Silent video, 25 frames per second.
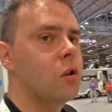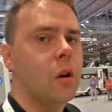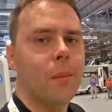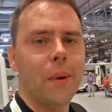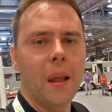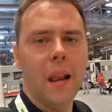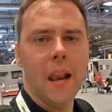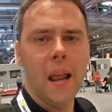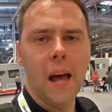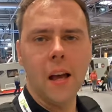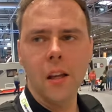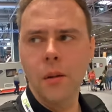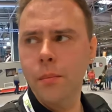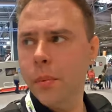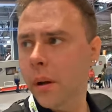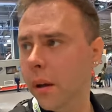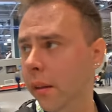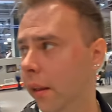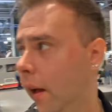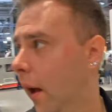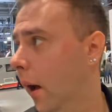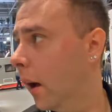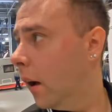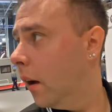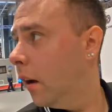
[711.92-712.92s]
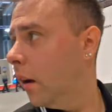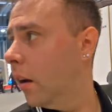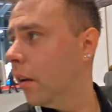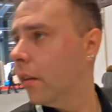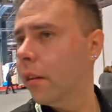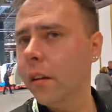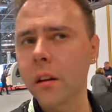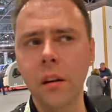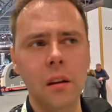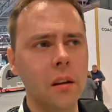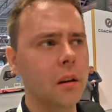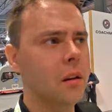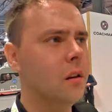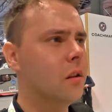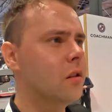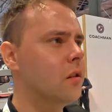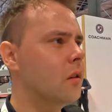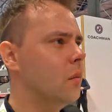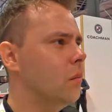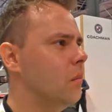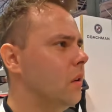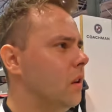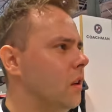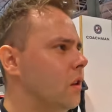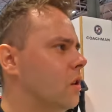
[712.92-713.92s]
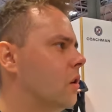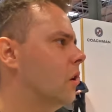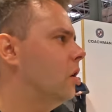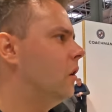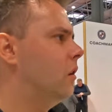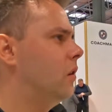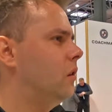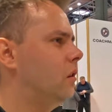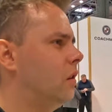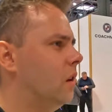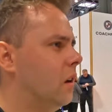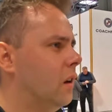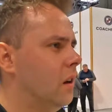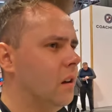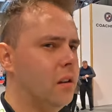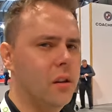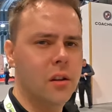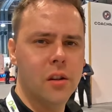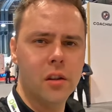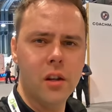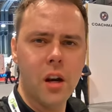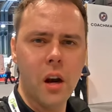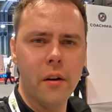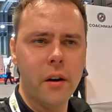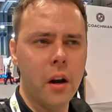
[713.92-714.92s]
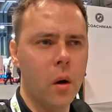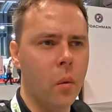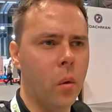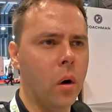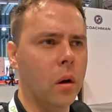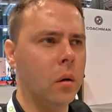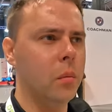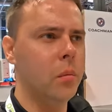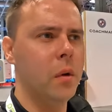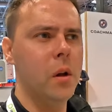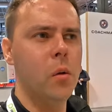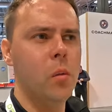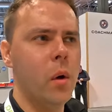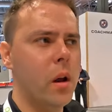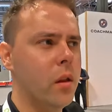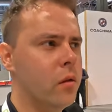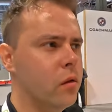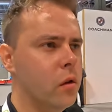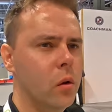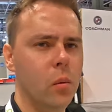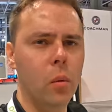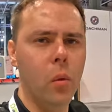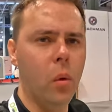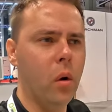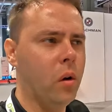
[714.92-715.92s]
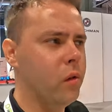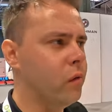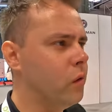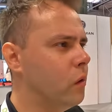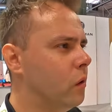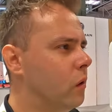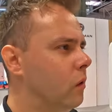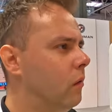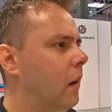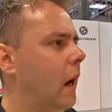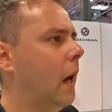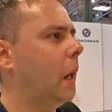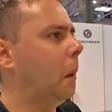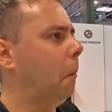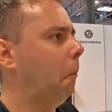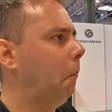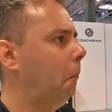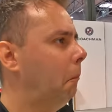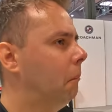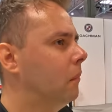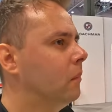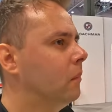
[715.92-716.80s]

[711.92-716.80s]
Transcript: Sorry about the last bit of that. I think somebody turned the stereo on midway through walking through the van.